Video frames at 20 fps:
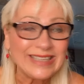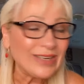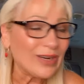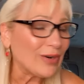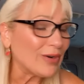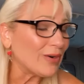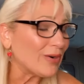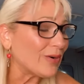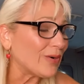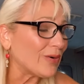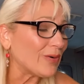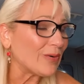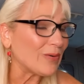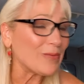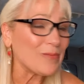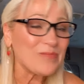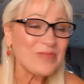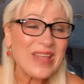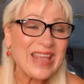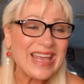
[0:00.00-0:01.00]

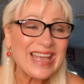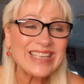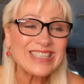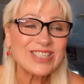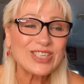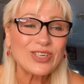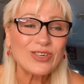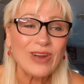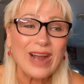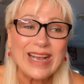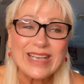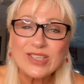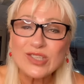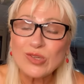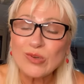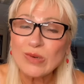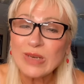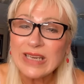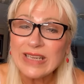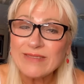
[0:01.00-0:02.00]
oh, it's Christ
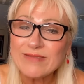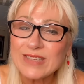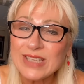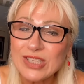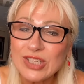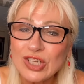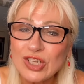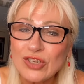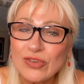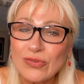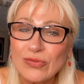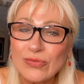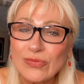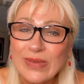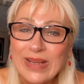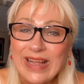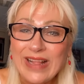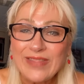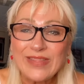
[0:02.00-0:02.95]
who lives in you.